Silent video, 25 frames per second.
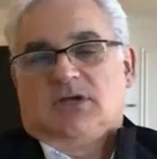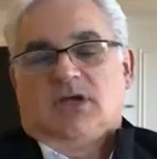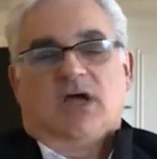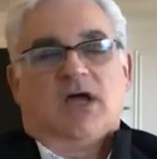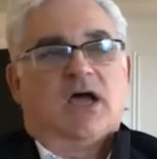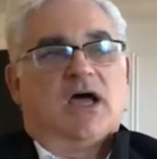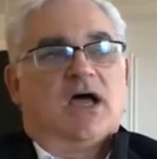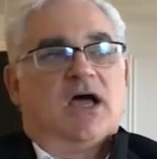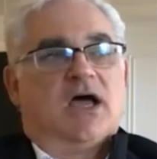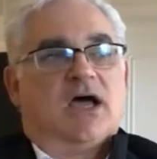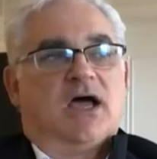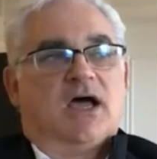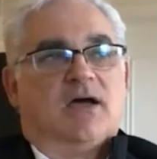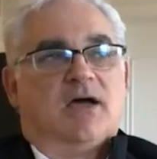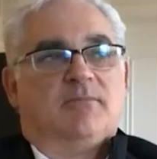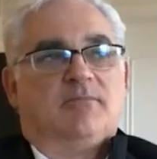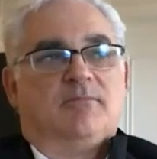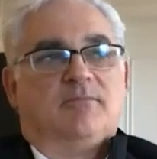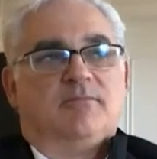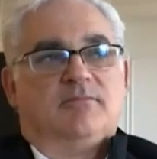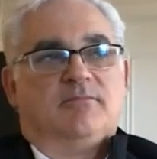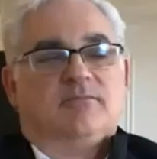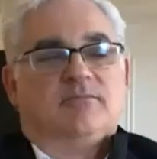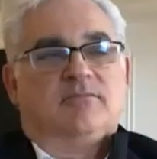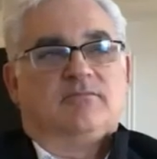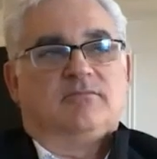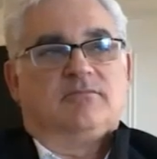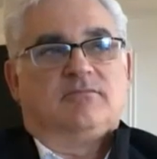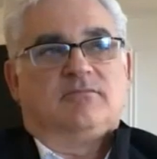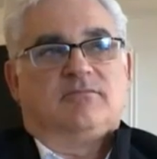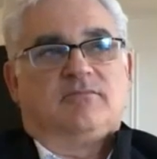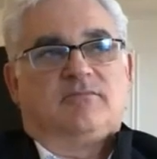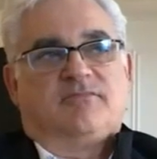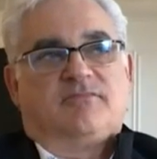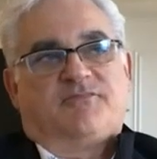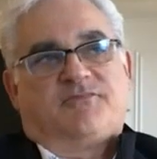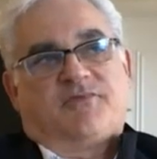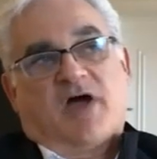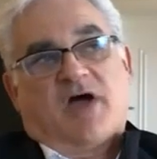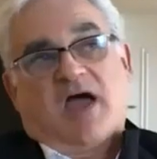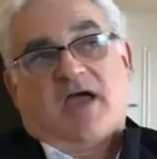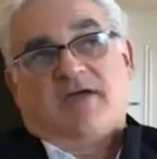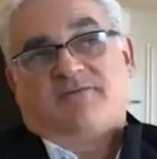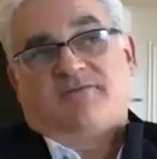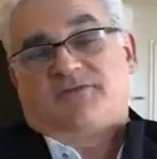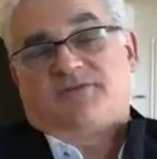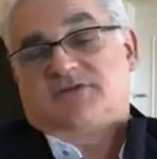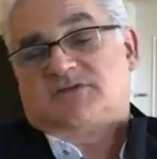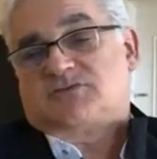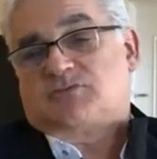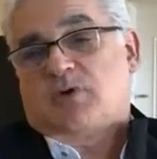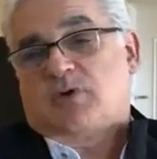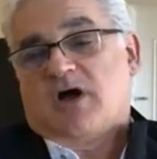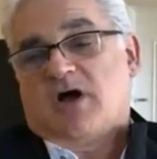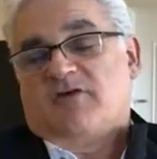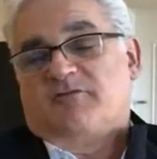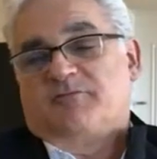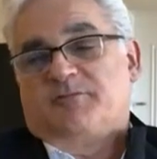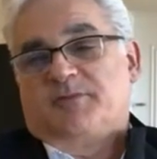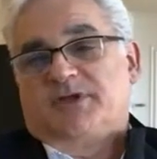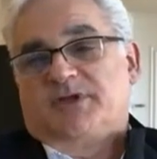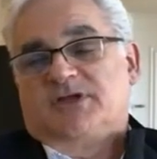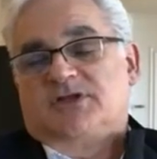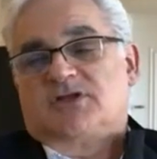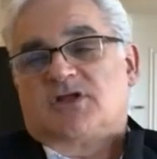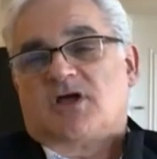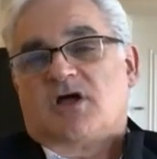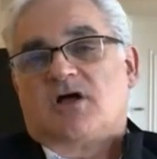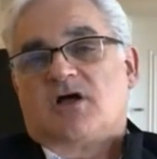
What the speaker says: $5 to $12 million,